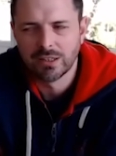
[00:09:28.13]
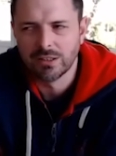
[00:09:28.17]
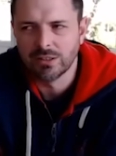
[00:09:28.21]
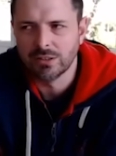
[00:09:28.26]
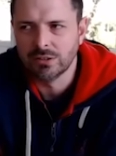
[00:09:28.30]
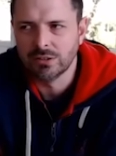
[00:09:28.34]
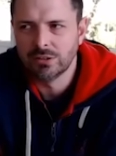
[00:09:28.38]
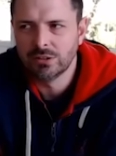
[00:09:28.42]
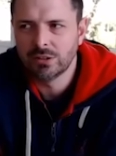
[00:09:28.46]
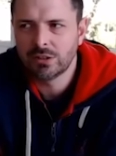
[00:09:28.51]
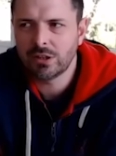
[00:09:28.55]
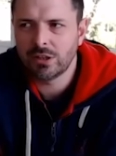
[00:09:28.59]

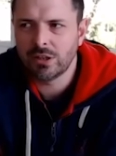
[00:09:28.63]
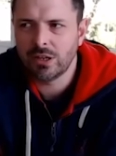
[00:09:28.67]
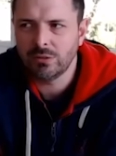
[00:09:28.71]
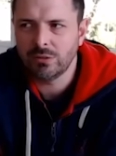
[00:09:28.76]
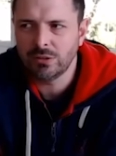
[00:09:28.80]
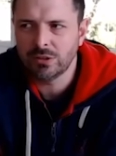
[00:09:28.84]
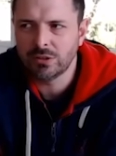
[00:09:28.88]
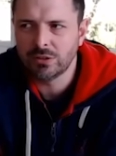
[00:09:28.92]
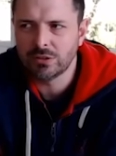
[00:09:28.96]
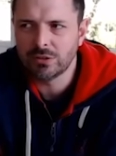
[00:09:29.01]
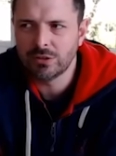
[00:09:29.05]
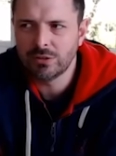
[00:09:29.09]
You can
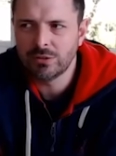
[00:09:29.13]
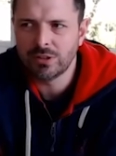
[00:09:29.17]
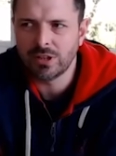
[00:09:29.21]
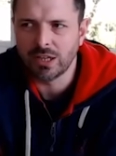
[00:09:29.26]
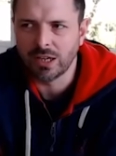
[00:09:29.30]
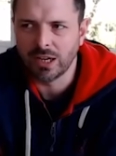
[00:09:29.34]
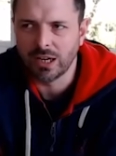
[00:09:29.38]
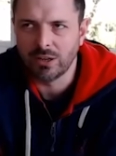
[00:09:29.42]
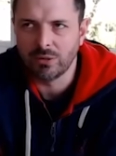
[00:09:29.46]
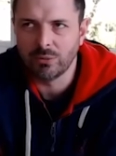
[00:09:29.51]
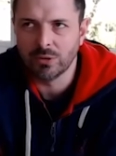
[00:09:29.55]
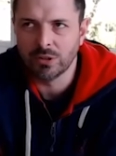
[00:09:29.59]
only do
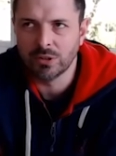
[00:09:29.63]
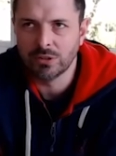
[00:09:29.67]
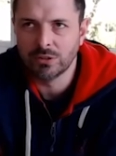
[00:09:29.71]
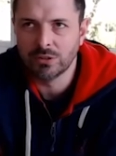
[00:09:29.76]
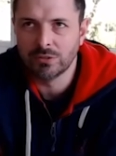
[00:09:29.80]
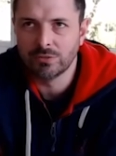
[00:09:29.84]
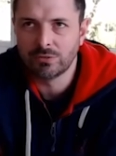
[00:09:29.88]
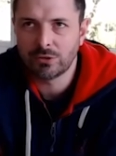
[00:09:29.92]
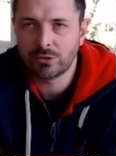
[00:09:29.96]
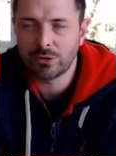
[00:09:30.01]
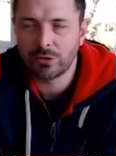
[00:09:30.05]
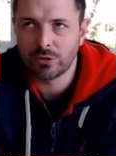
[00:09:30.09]
that when
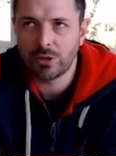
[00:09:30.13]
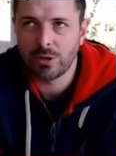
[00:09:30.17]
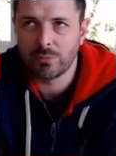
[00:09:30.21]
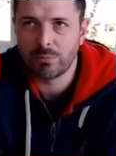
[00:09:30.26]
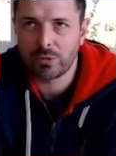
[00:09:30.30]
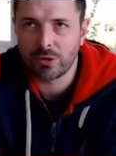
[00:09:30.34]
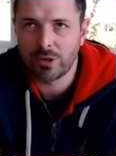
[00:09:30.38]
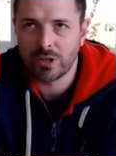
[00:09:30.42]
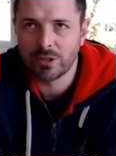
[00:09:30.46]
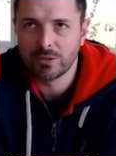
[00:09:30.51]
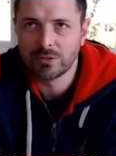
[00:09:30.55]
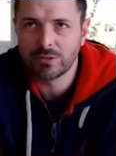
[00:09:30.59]
you've took a
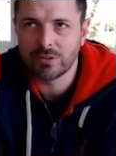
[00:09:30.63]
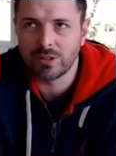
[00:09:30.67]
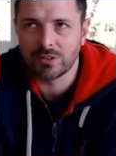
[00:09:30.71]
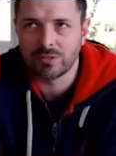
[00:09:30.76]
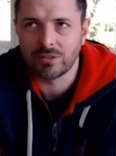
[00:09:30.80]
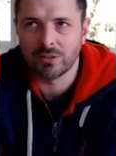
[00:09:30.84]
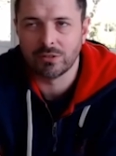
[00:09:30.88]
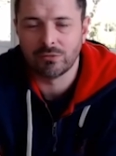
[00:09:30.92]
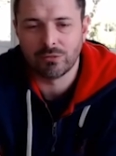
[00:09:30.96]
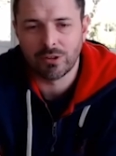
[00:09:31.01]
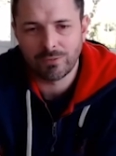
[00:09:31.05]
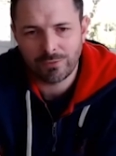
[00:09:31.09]
process
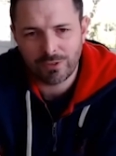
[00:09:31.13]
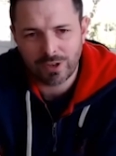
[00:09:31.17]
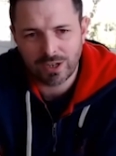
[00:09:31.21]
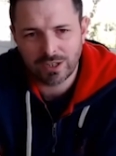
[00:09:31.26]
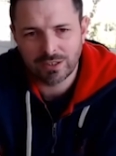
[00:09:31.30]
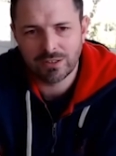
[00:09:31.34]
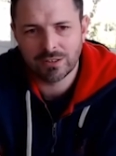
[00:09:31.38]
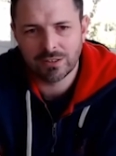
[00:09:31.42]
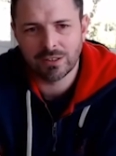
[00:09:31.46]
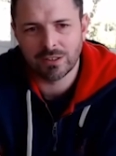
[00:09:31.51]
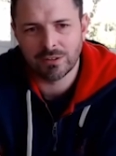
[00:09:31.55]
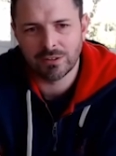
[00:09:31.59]
and
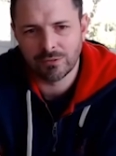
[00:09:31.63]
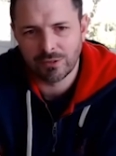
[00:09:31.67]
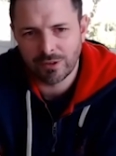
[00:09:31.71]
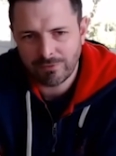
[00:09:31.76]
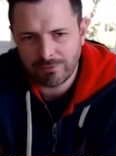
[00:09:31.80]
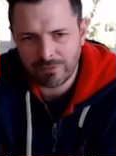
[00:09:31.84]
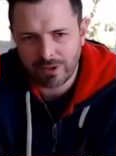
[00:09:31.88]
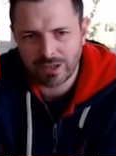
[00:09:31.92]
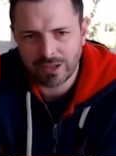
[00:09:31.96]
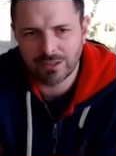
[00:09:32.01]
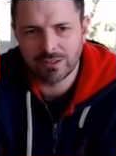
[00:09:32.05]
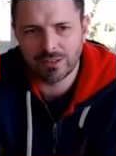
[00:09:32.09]
refined it and
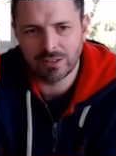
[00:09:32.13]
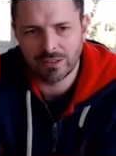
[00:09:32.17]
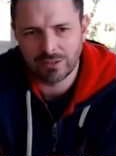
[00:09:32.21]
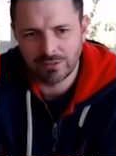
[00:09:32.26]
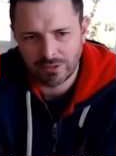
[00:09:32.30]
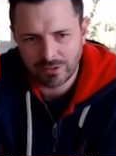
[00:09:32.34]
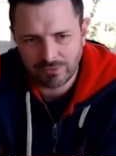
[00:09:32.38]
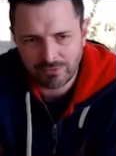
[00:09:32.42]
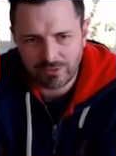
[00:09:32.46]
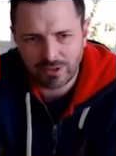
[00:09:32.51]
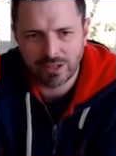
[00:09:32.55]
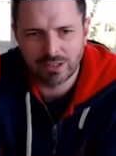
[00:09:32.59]
refined it and
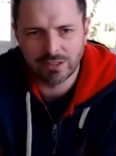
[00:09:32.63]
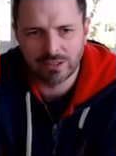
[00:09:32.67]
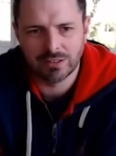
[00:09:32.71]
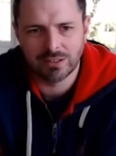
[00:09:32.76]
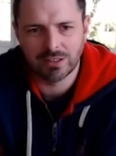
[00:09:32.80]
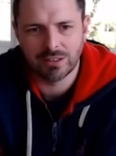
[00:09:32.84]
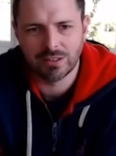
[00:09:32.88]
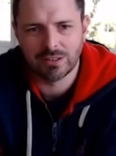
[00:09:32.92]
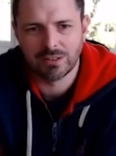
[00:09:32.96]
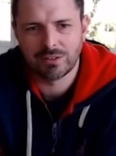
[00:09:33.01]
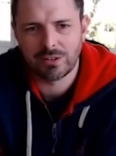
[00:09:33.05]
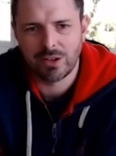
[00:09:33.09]
refined
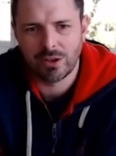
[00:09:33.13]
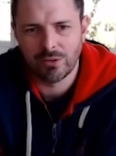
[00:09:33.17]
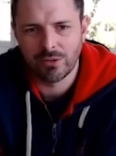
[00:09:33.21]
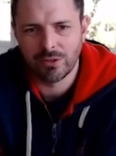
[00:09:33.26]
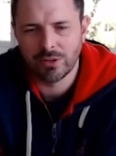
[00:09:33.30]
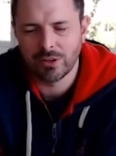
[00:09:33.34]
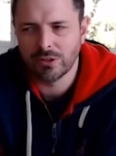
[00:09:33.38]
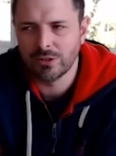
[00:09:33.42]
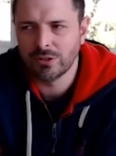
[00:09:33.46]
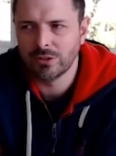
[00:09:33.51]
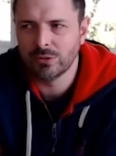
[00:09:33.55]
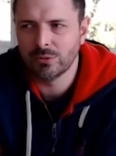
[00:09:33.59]
it so
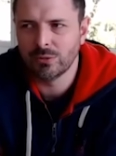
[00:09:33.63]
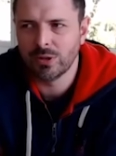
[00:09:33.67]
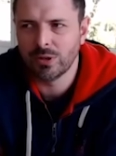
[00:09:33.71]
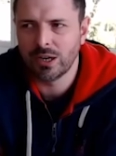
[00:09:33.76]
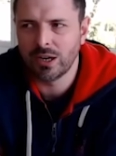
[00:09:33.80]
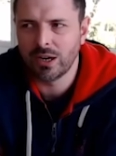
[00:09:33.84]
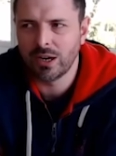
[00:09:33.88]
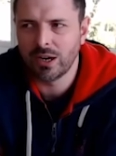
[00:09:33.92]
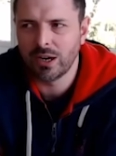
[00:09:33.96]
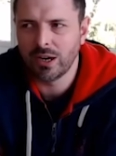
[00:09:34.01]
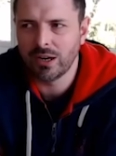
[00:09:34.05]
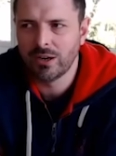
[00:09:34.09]
that you
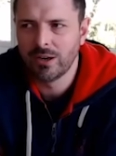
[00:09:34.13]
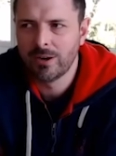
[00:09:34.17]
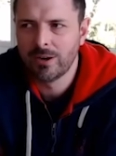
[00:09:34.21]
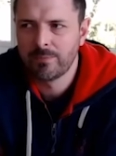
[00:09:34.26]
are